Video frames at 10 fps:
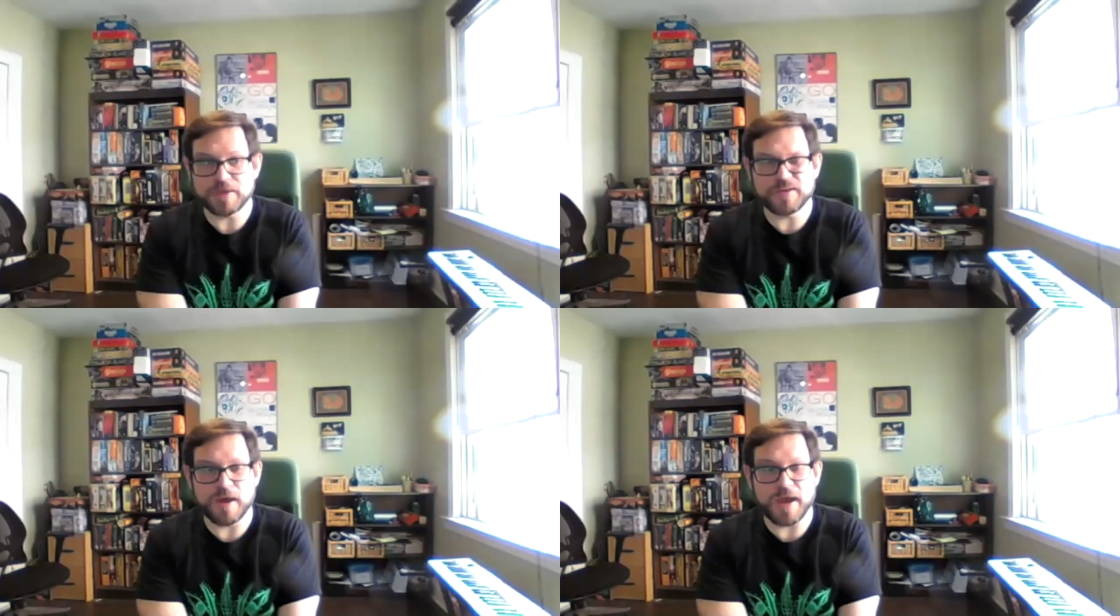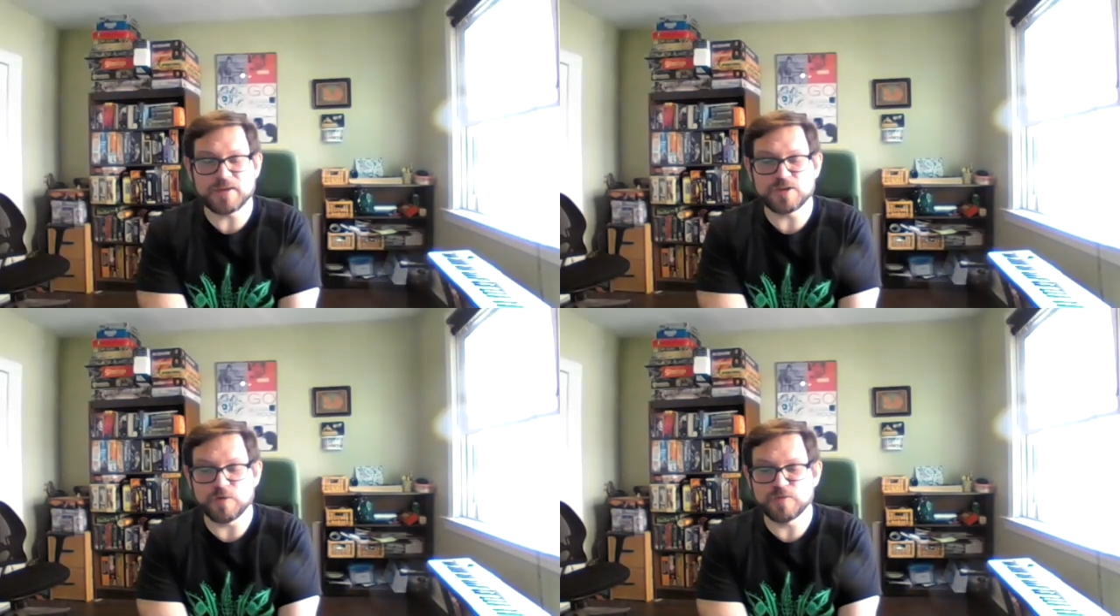I
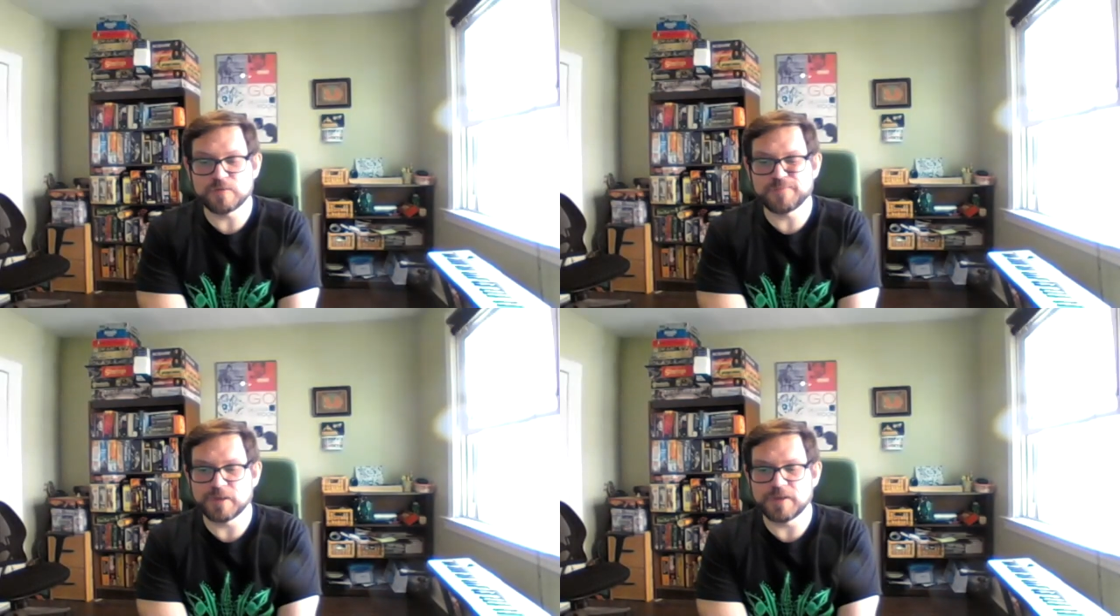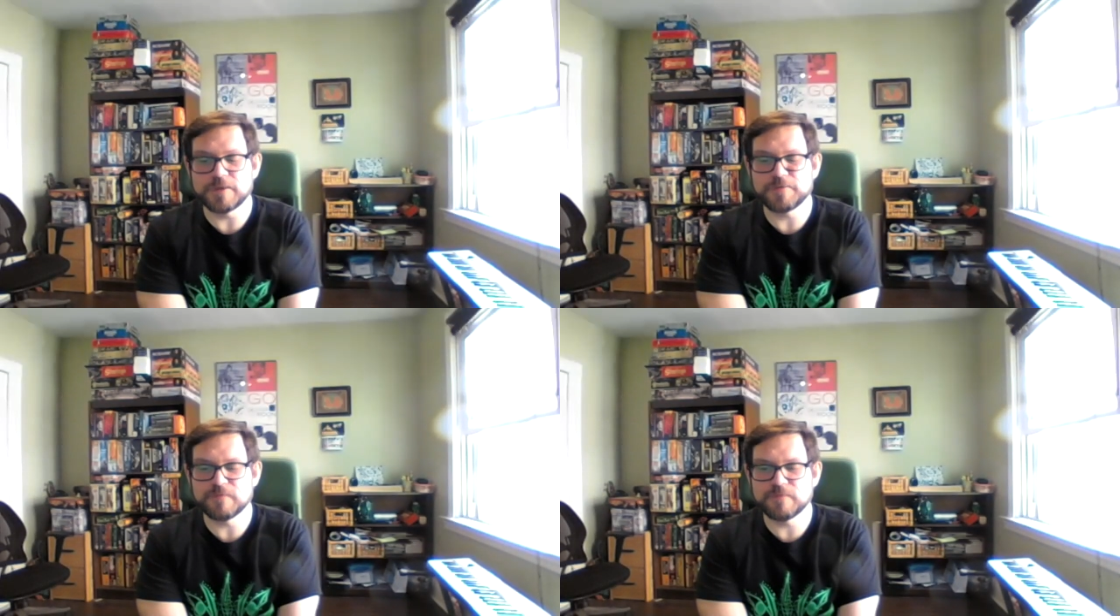don't
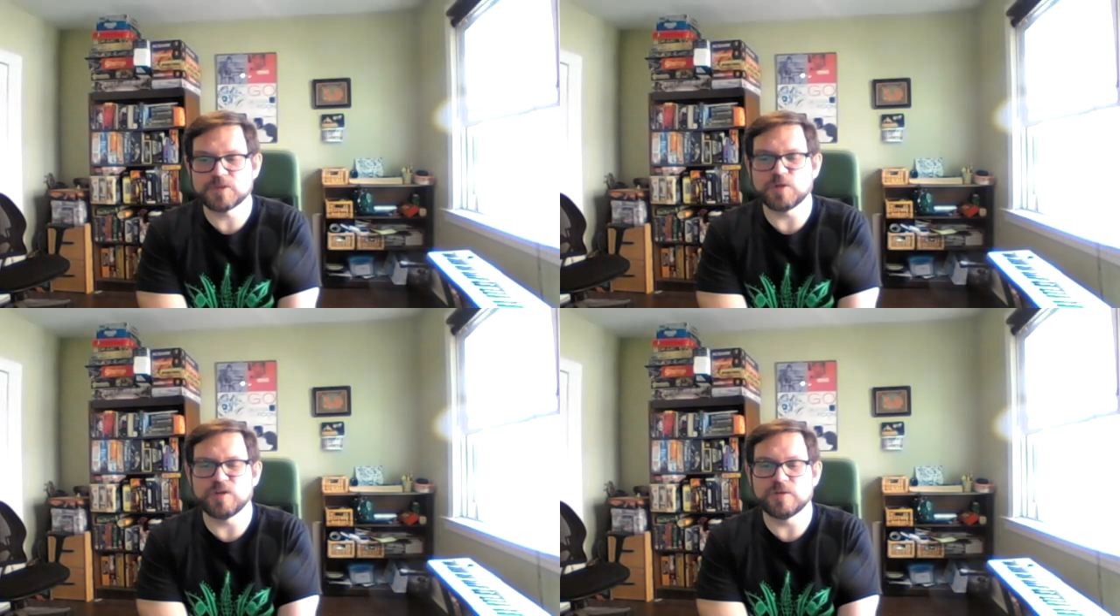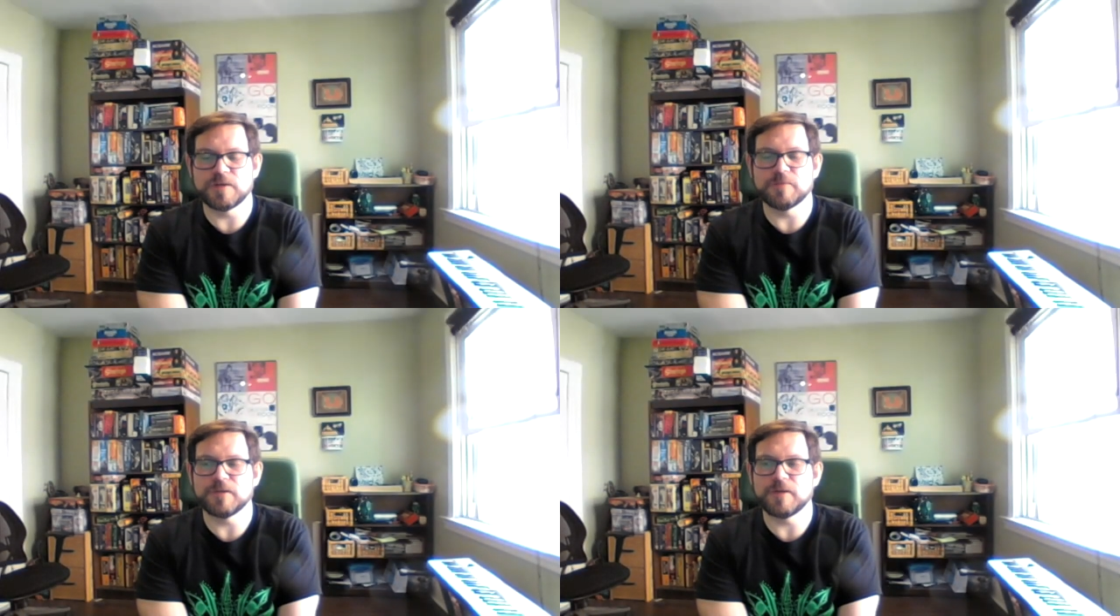play solo
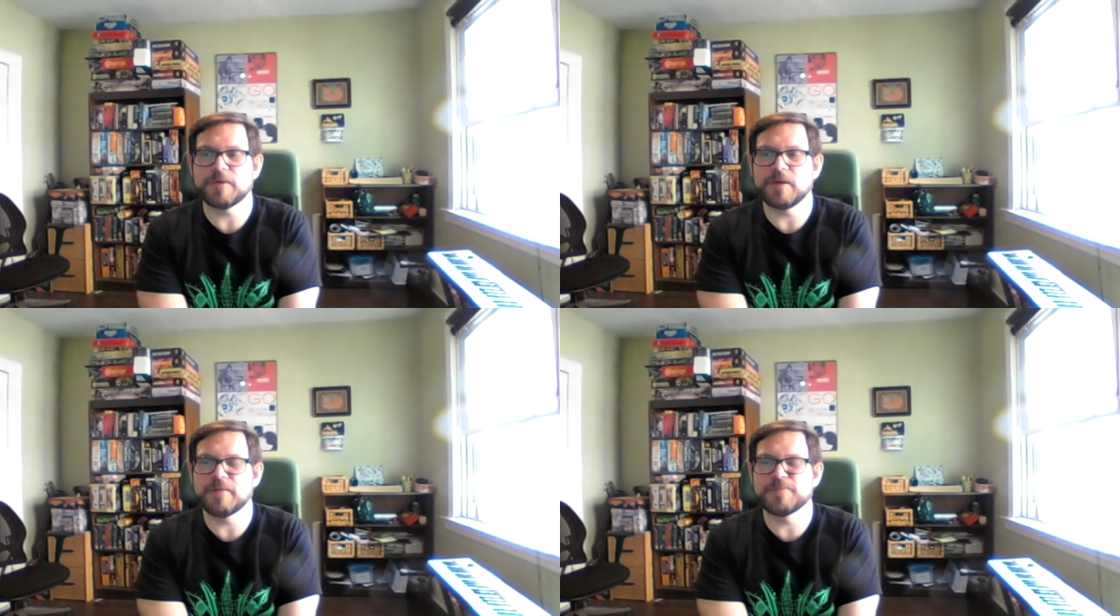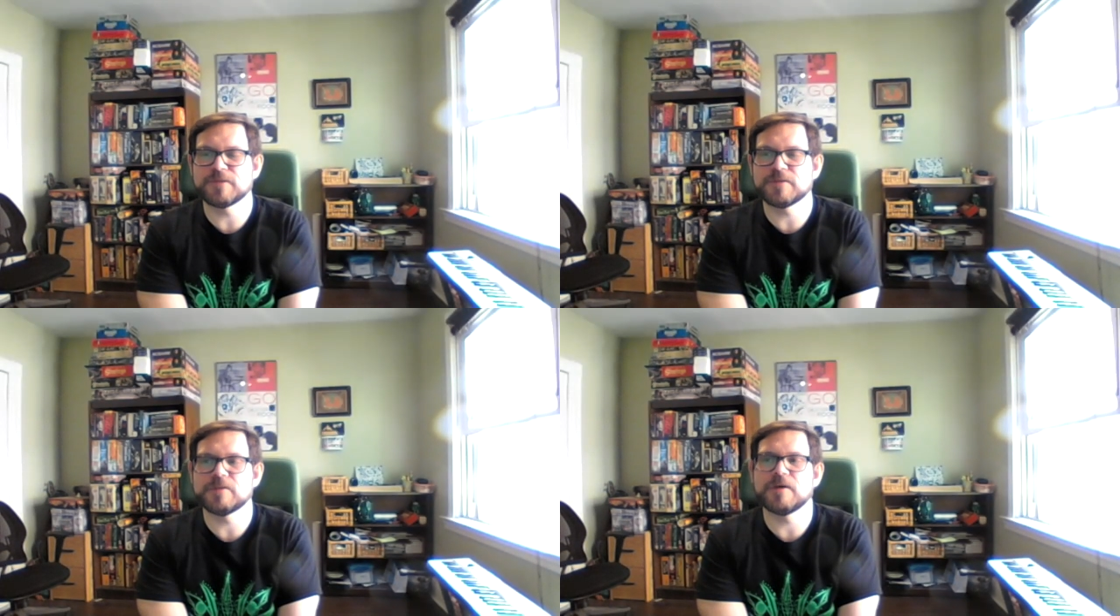tabletop games.